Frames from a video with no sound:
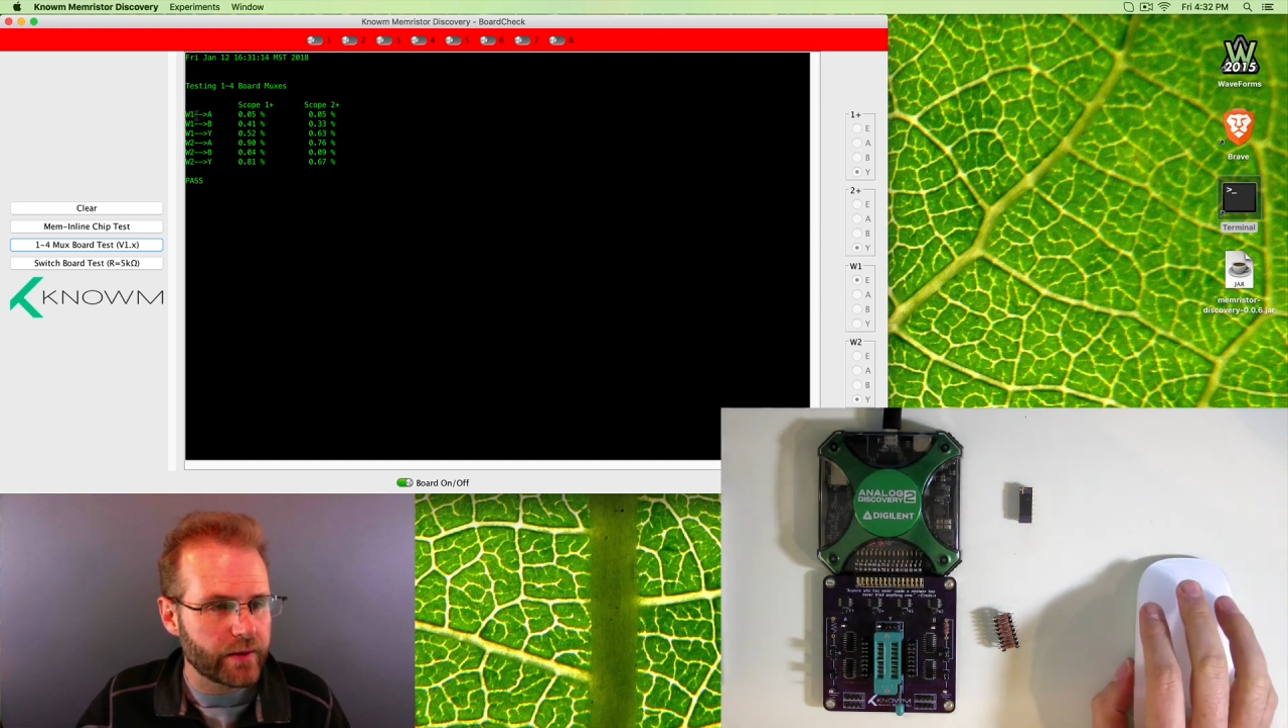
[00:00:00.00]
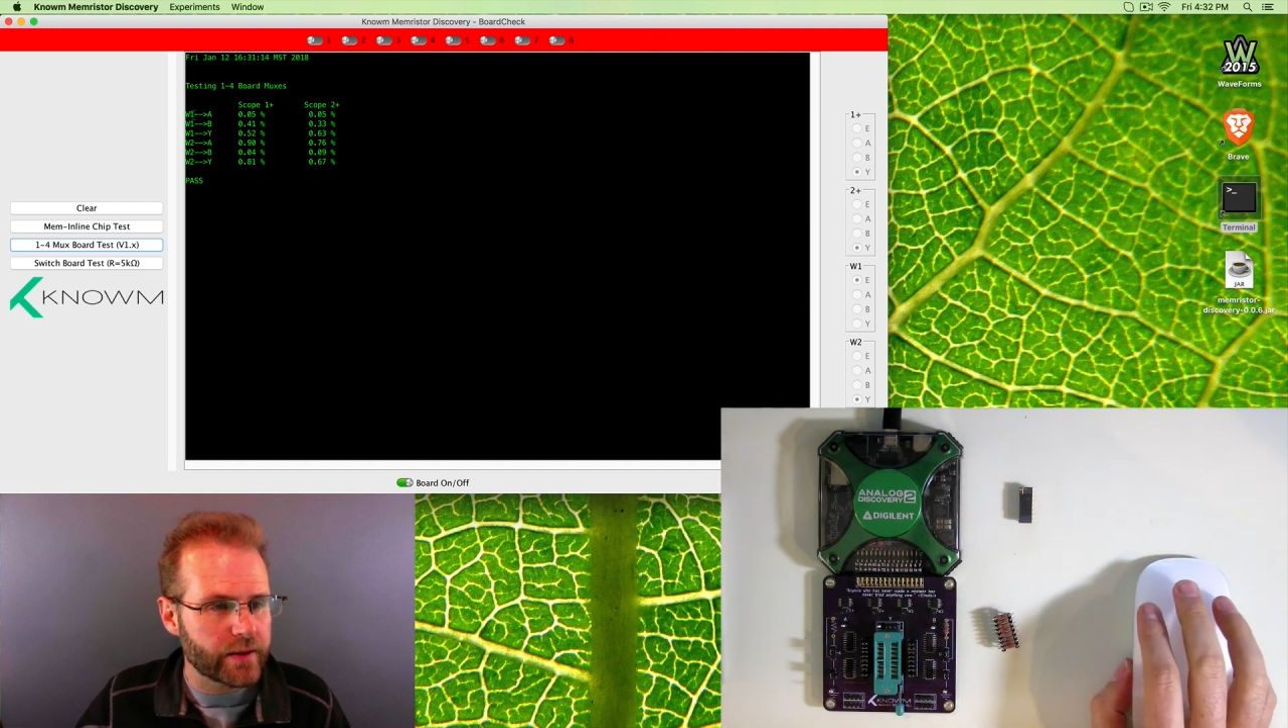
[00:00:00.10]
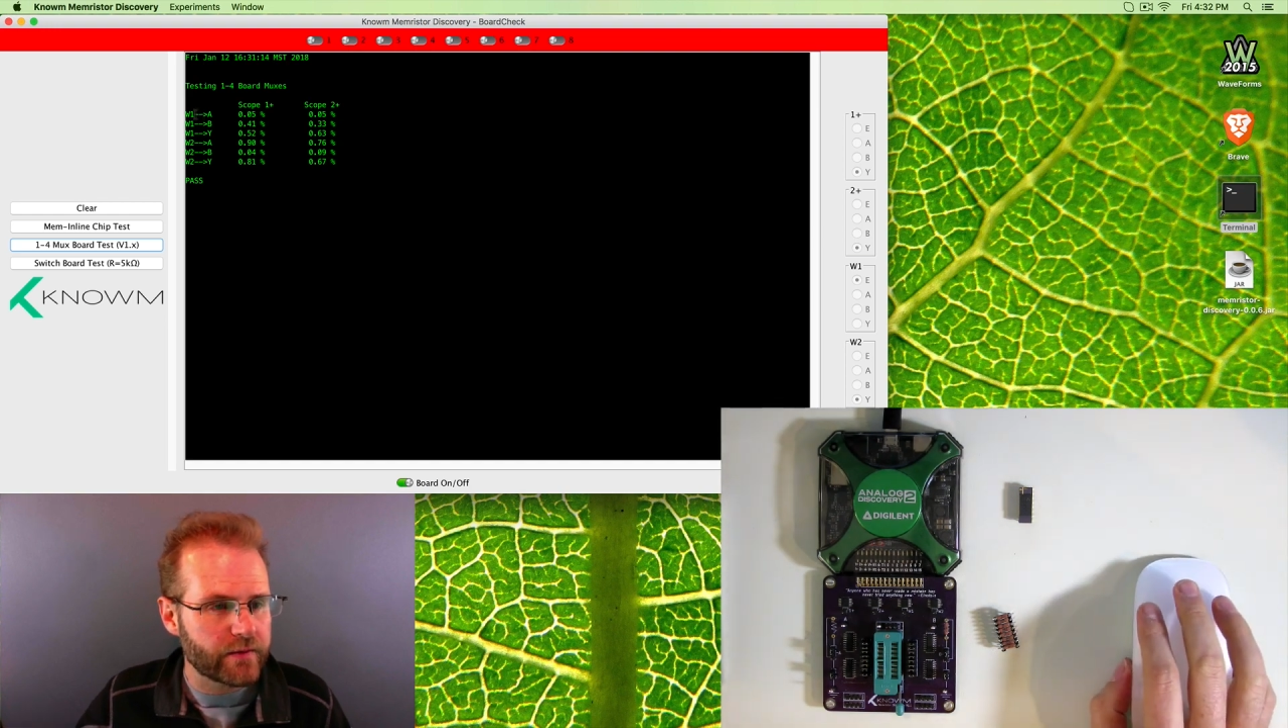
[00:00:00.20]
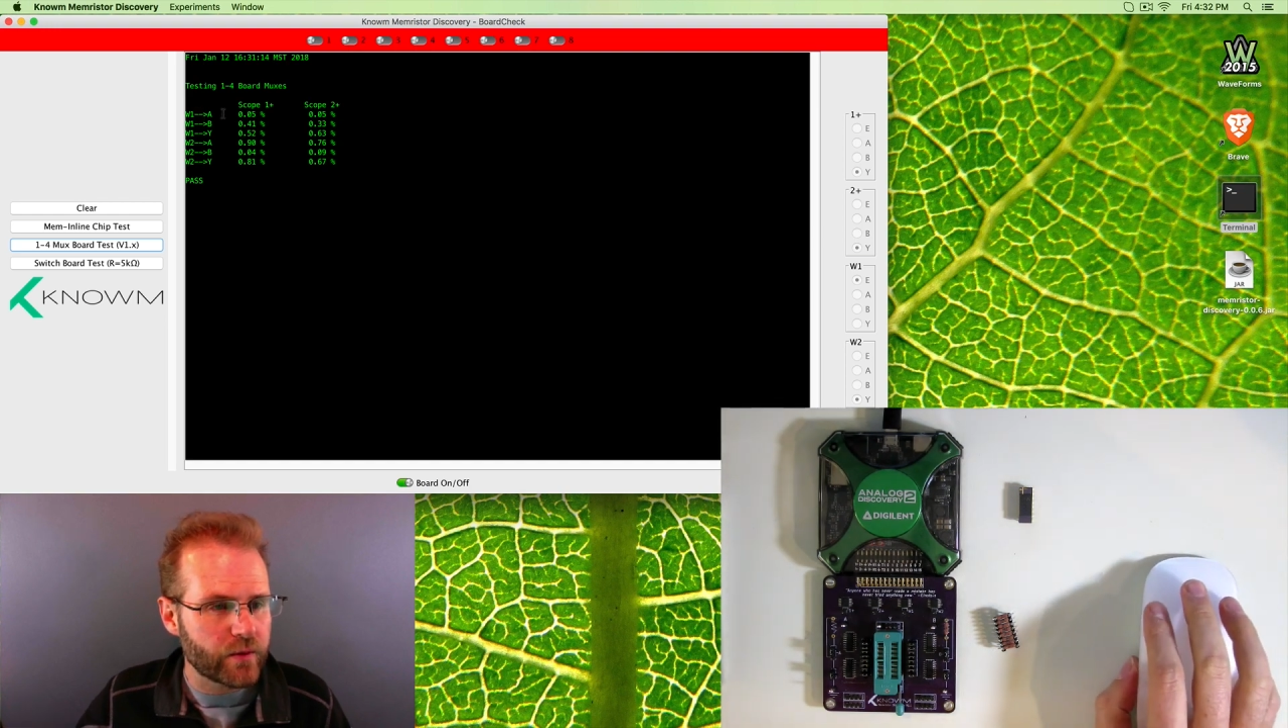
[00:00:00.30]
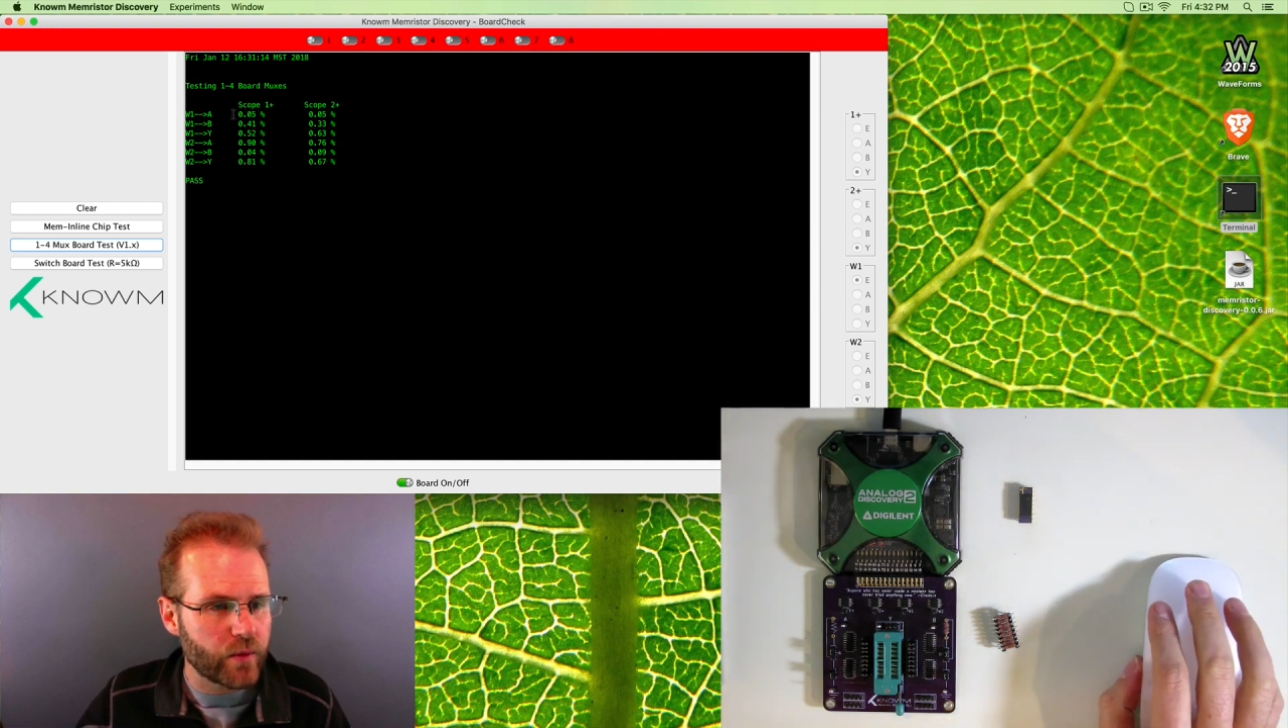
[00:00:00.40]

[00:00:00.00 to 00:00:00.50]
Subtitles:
the different